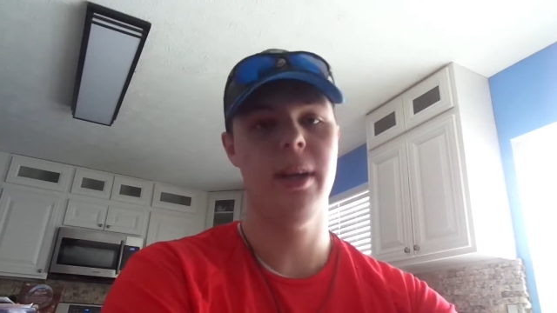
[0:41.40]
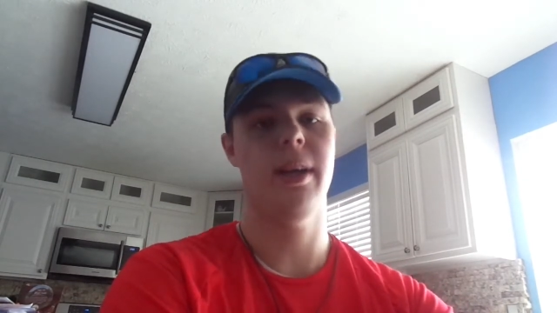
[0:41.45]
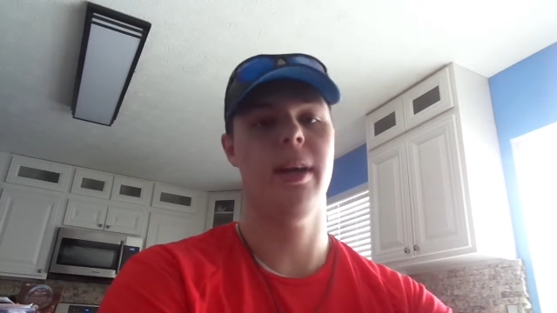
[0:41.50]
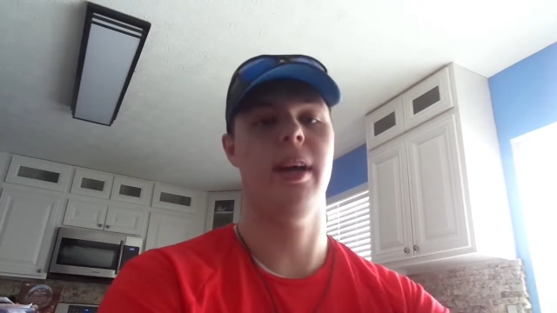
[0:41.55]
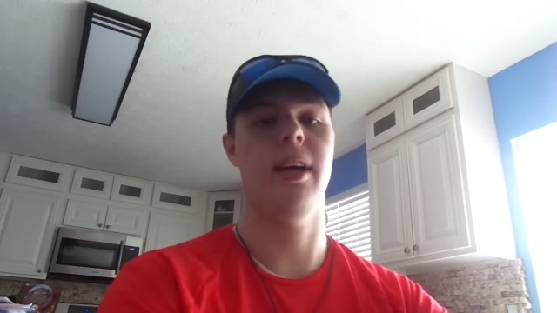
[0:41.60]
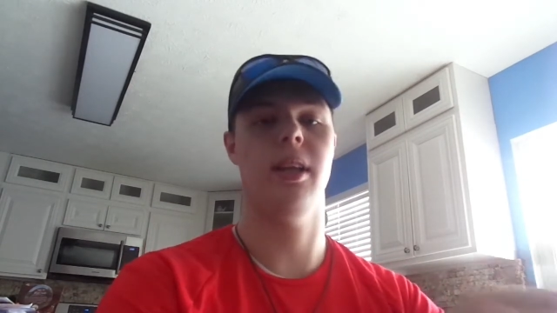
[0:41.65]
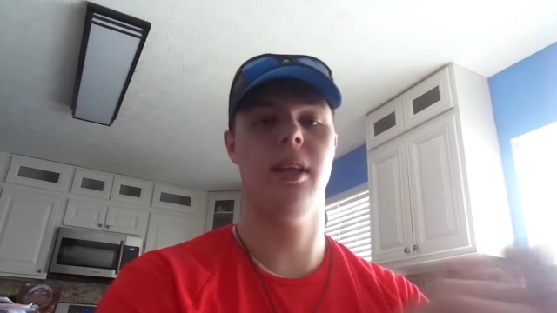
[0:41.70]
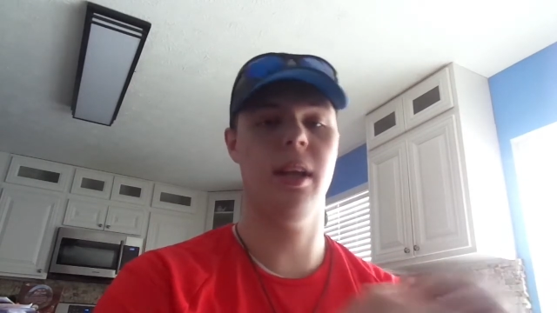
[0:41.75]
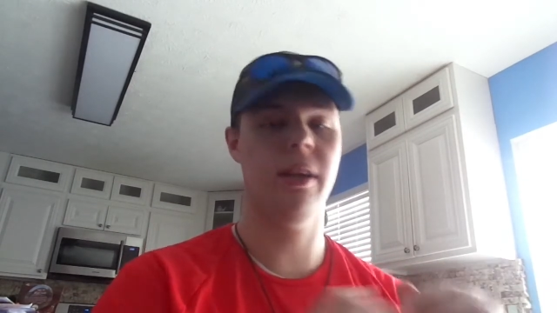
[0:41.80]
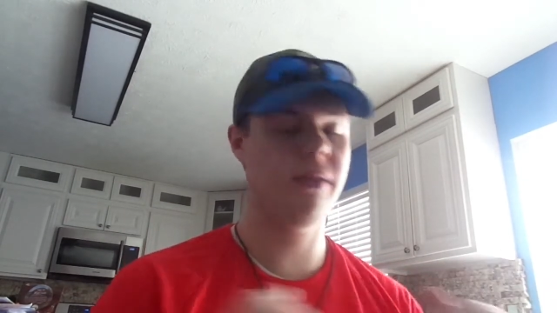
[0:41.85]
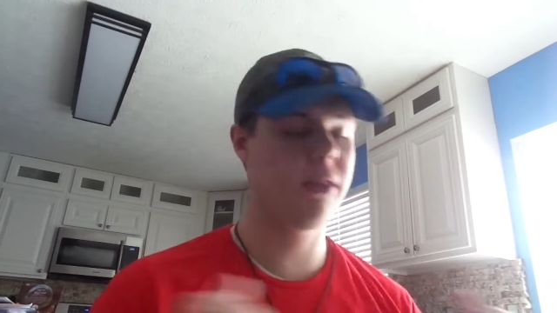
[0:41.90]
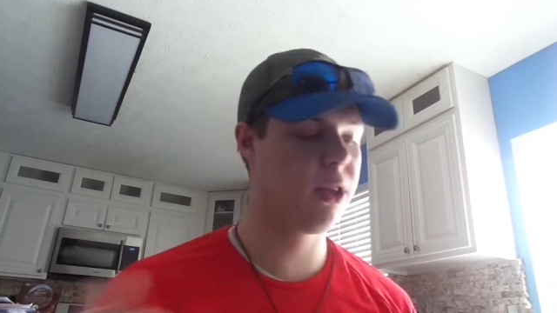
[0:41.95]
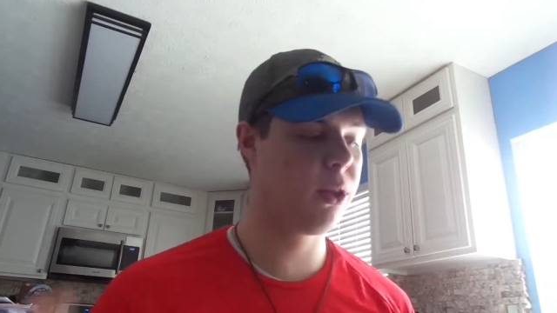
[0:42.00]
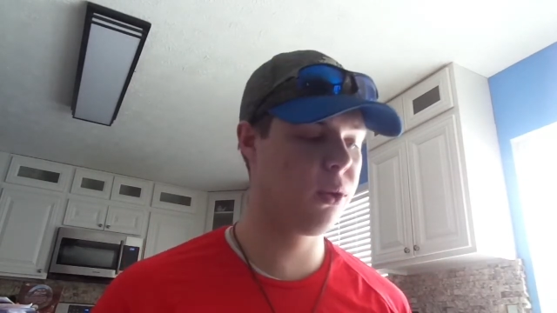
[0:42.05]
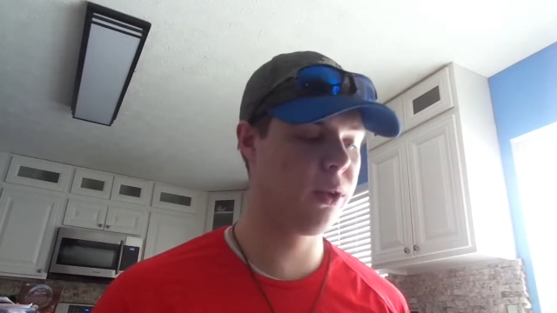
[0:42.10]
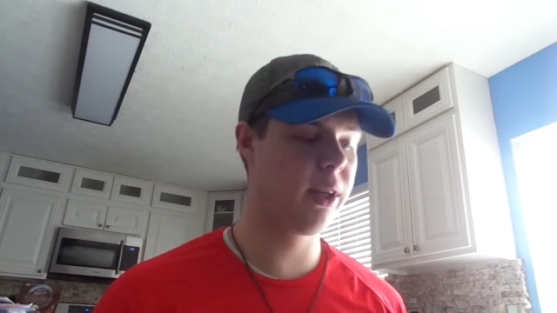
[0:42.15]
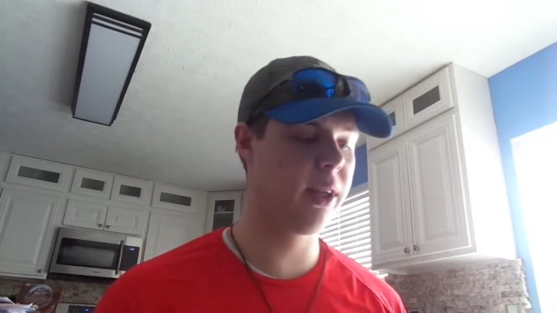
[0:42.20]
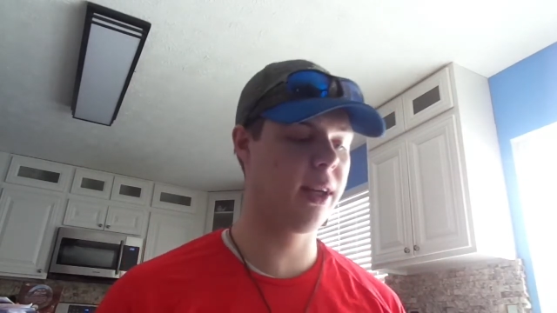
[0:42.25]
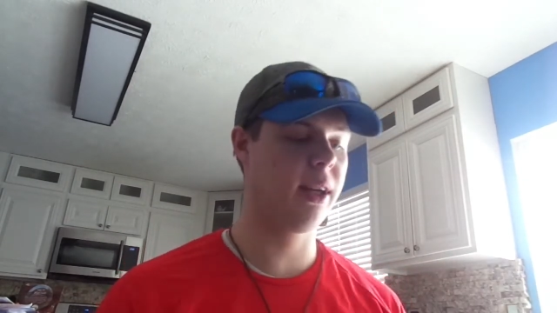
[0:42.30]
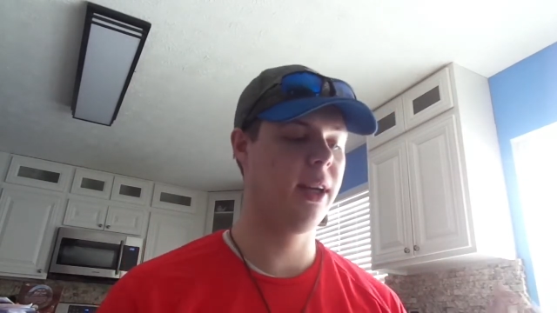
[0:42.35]
I love
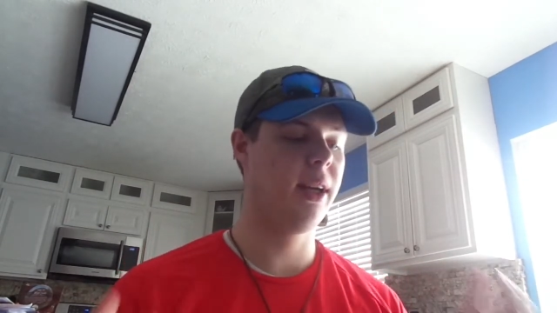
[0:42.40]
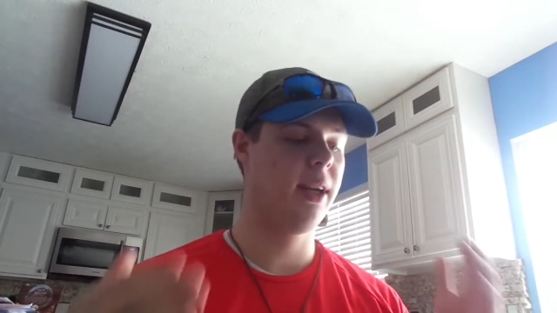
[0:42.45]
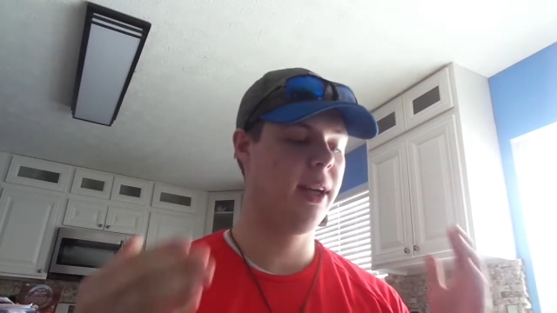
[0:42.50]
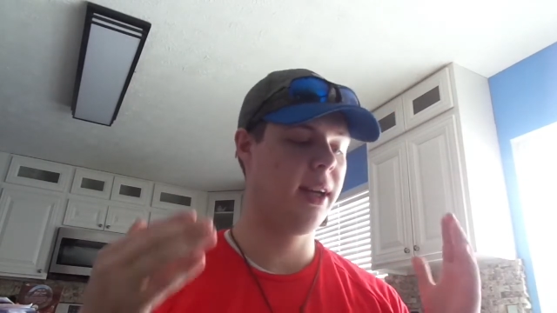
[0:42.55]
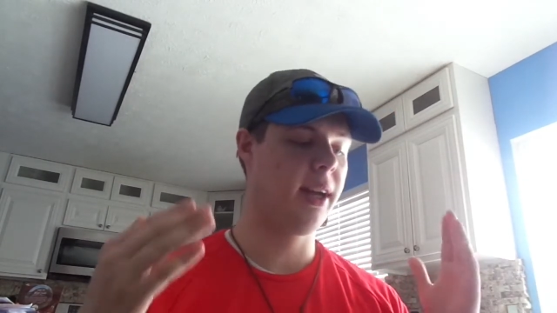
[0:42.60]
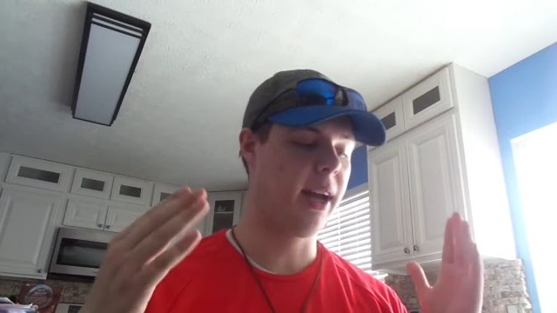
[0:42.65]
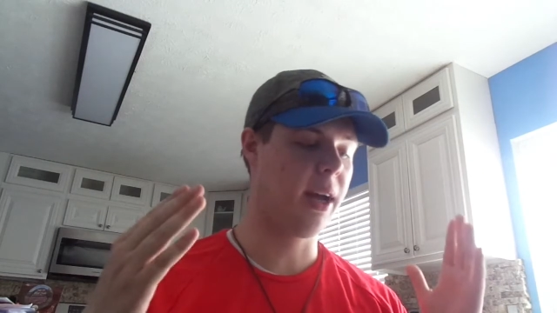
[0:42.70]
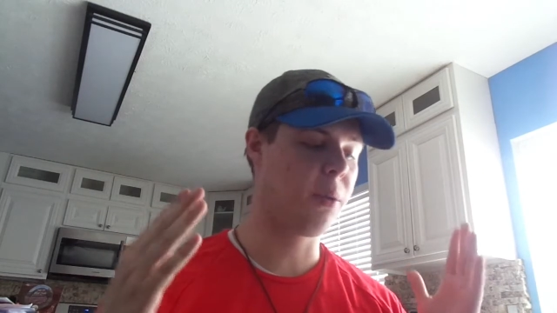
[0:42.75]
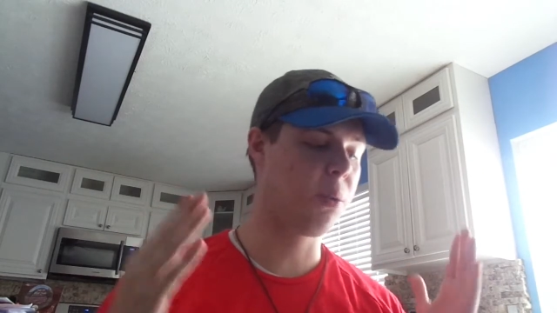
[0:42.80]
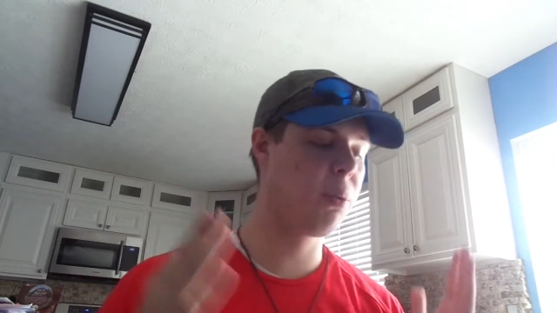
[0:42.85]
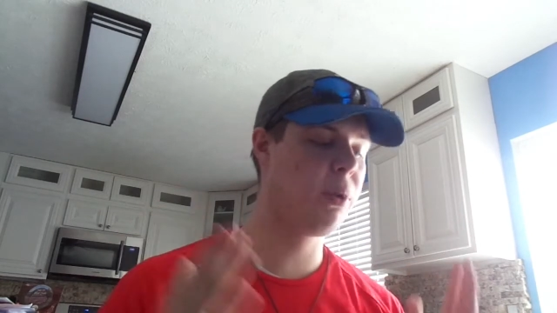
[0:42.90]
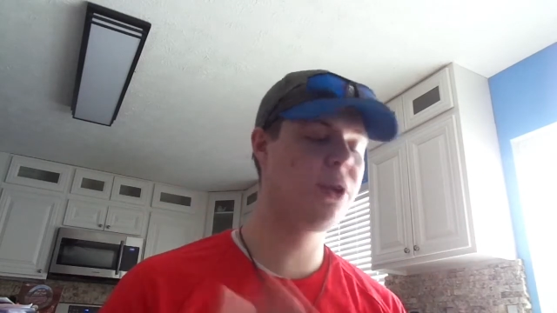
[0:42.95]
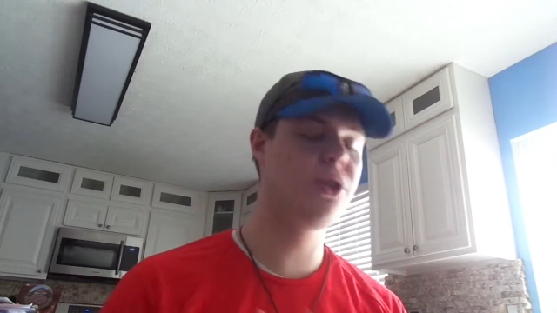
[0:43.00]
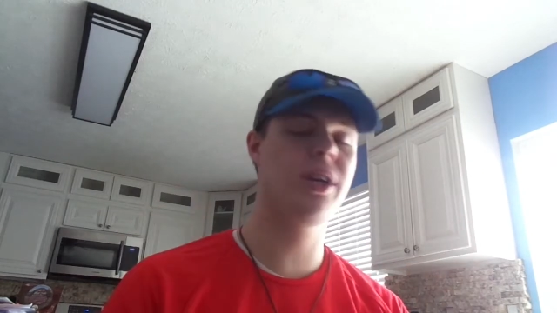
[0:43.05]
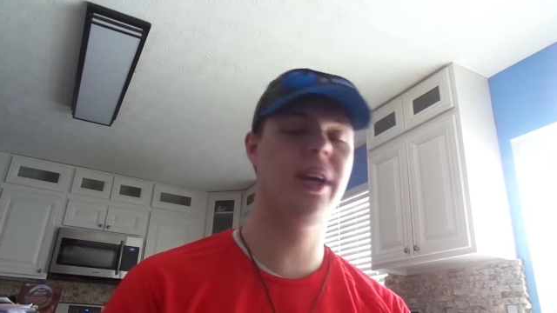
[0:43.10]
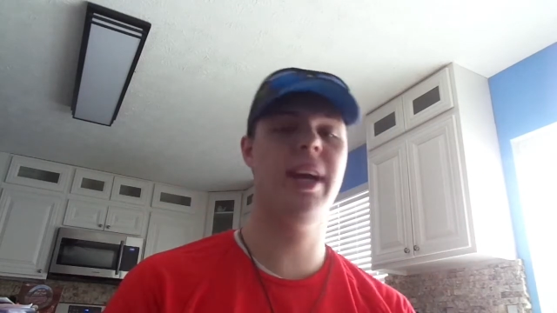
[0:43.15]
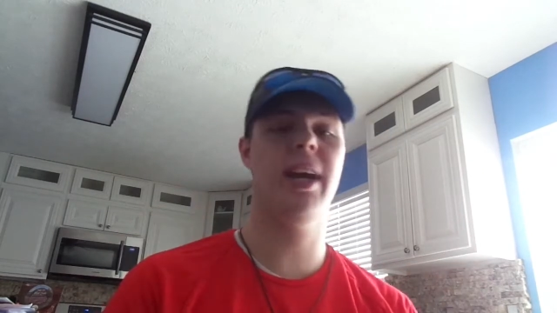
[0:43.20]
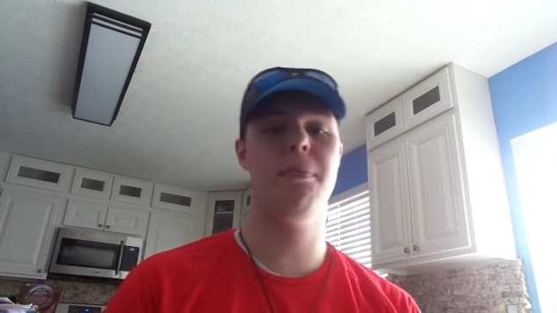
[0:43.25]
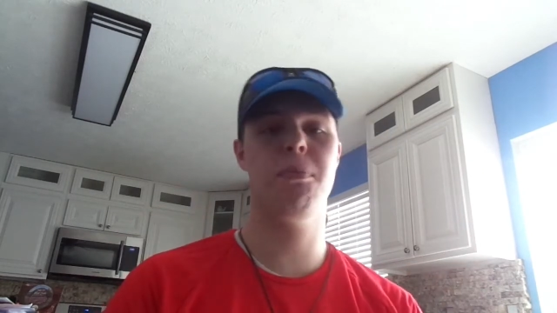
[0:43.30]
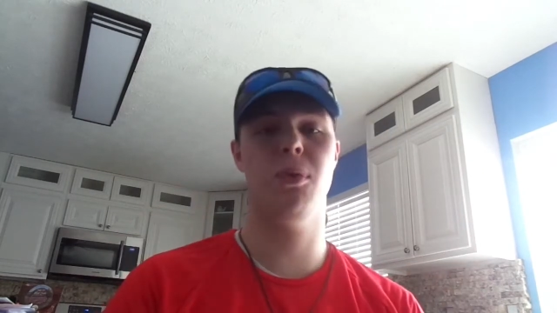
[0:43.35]
doing it. I wish
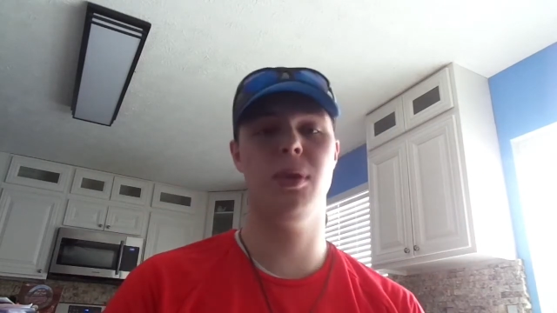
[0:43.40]
I had